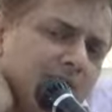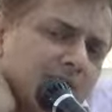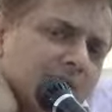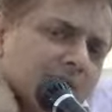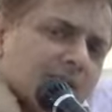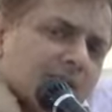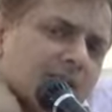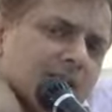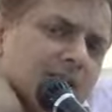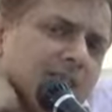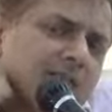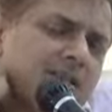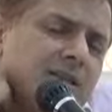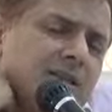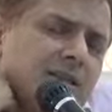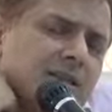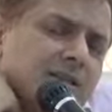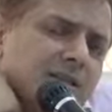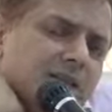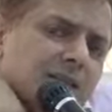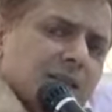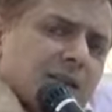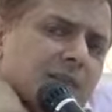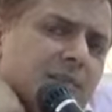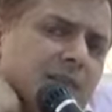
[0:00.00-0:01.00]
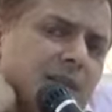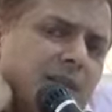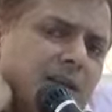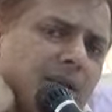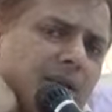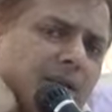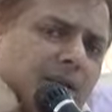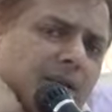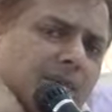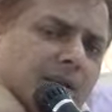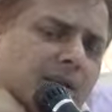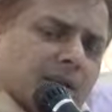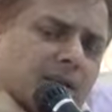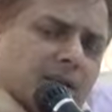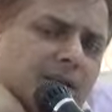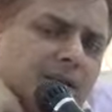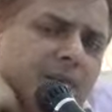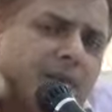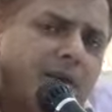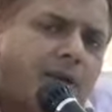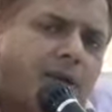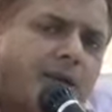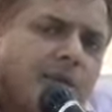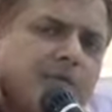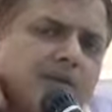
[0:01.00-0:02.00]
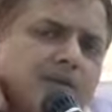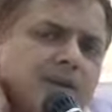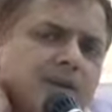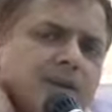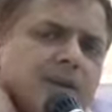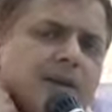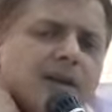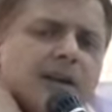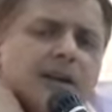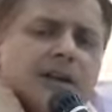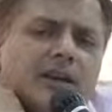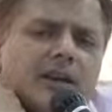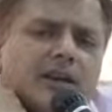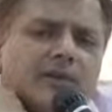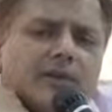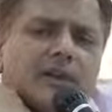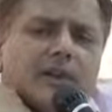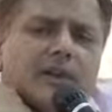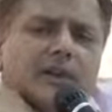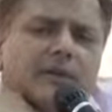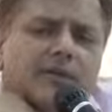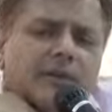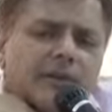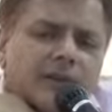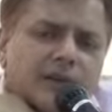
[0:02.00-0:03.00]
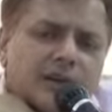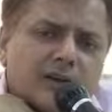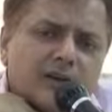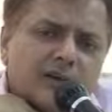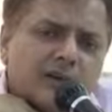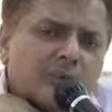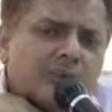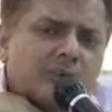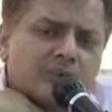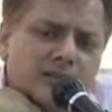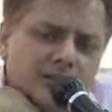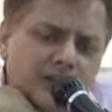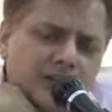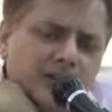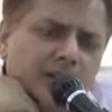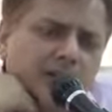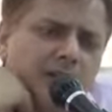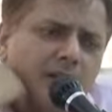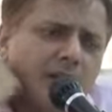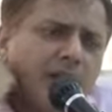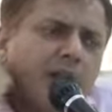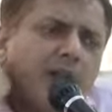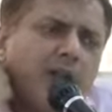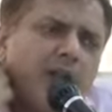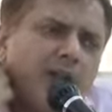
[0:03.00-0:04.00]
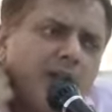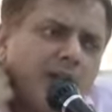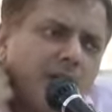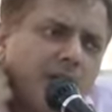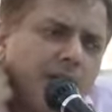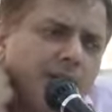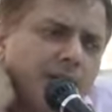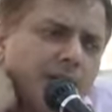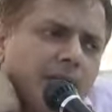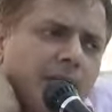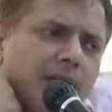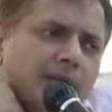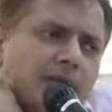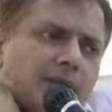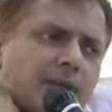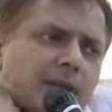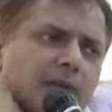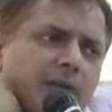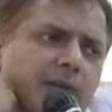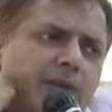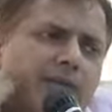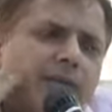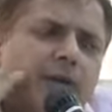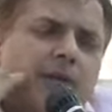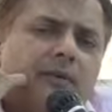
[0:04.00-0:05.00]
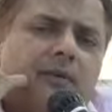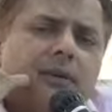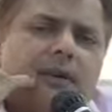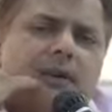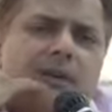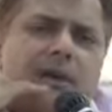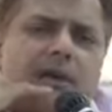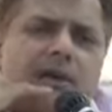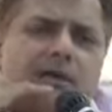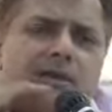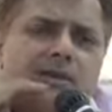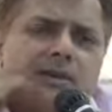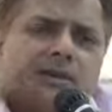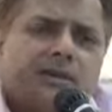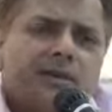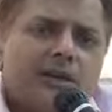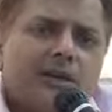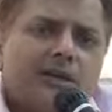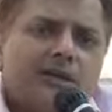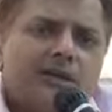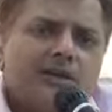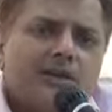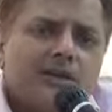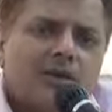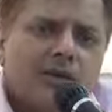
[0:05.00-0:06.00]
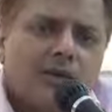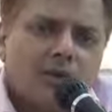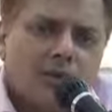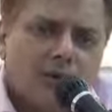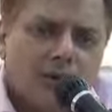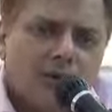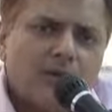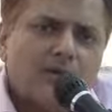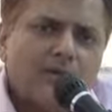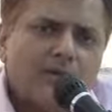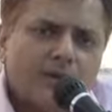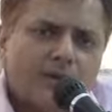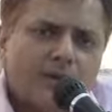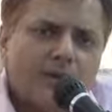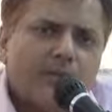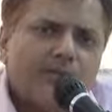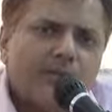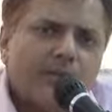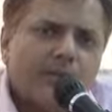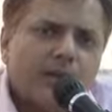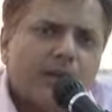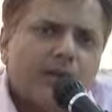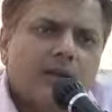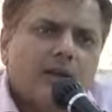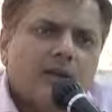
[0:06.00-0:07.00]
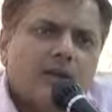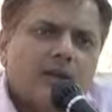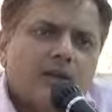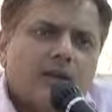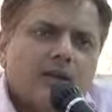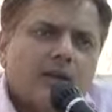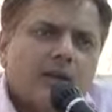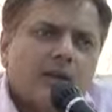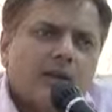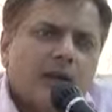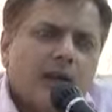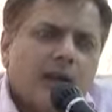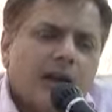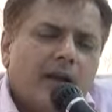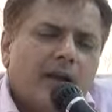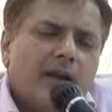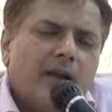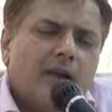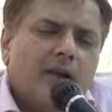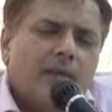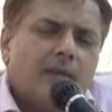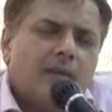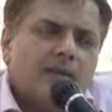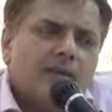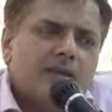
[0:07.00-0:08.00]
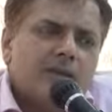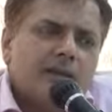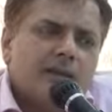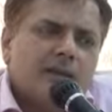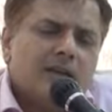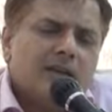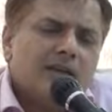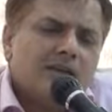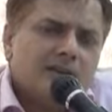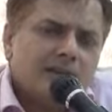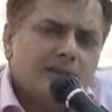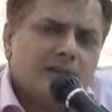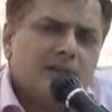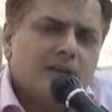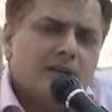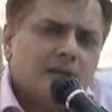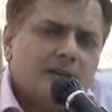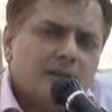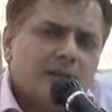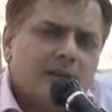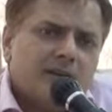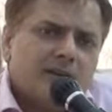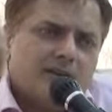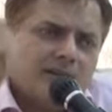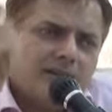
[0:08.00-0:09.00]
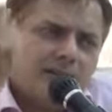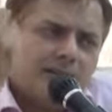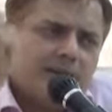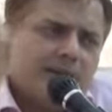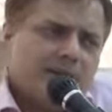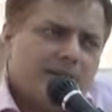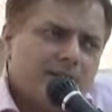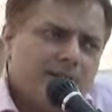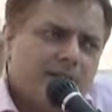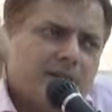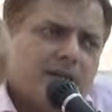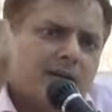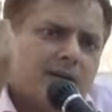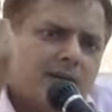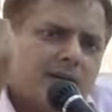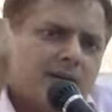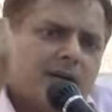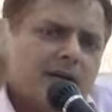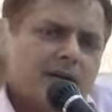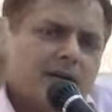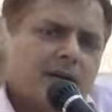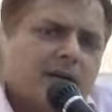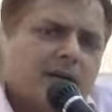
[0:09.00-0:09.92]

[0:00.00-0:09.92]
case this digital money becomes relatively difficult to steal. In fact, if every transaction is crossed and immediately sent over SMS, and